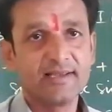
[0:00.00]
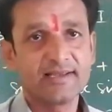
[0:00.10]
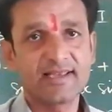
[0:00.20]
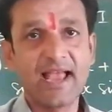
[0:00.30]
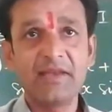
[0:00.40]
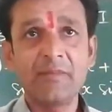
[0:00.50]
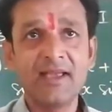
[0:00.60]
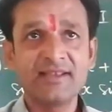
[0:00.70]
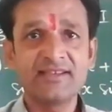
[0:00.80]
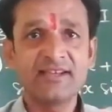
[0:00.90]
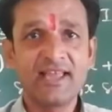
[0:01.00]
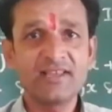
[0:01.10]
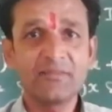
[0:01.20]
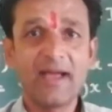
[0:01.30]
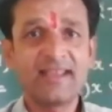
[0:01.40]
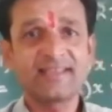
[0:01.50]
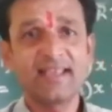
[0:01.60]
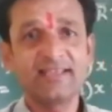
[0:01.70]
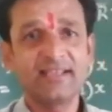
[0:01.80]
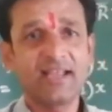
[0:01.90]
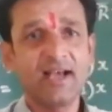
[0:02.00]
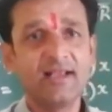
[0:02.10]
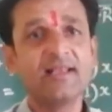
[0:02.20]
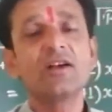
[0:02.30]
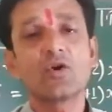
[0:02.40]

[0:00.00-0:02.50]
sin minus theta is minus sin theta,